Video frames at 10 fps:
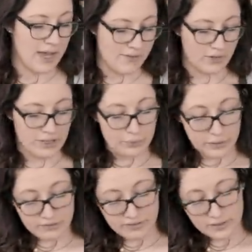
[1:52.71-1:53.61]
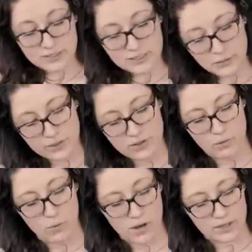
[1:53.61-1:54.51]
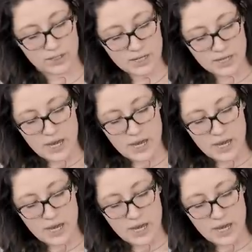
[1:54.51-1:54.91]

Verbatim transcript: I've already pre-filled it with our water.